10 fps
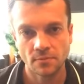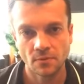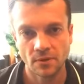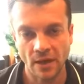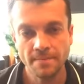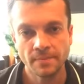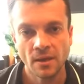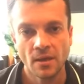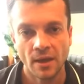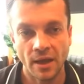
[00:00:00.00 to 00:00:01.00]
okay,
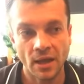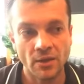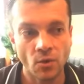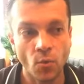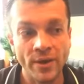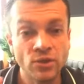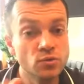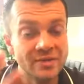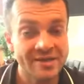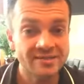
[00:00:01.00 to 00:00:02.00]
and when you
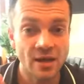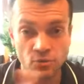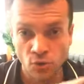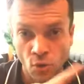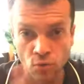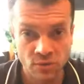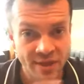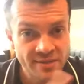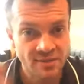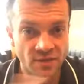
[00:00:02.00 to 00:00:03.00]
test out your own
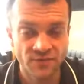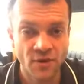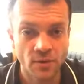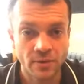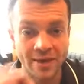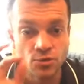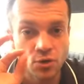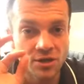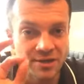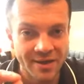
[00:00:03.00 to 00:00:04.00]
links in the funnel and you
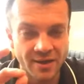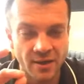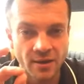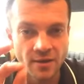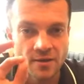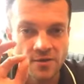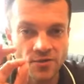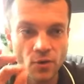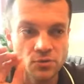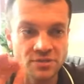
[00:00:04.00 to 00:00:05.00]
click
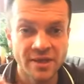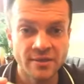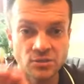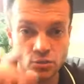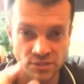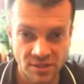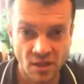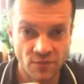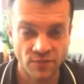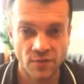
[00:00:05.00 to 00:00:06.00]
those links
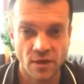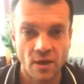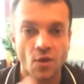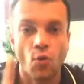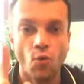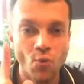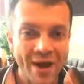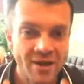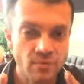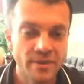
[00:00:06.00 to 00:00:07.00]
yourself
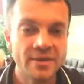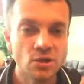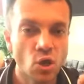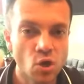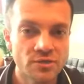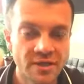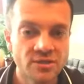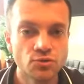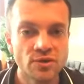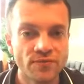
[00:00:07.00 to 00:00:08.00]
while being logged
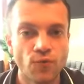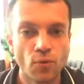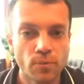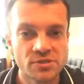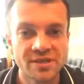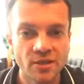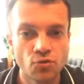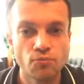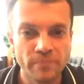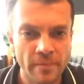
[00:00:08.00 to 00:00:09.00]
into the 4%
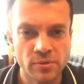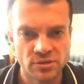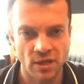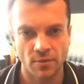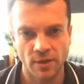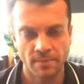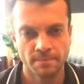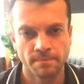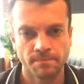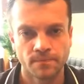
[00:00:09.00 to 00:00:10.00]
group members area,
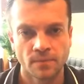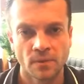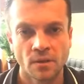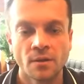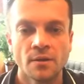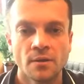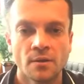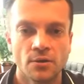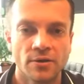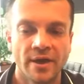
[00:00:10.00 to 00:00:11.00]

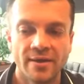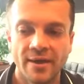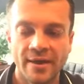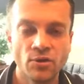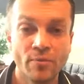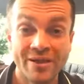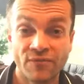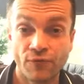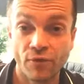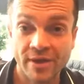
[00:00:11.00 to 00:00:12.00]
okay, and you might
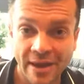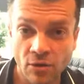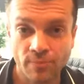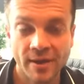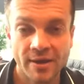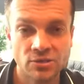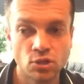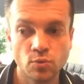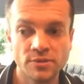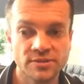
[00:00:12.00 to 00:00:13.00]
freak out because
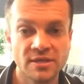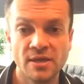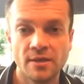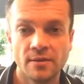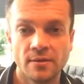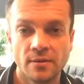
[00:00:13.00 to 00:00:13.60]
you will see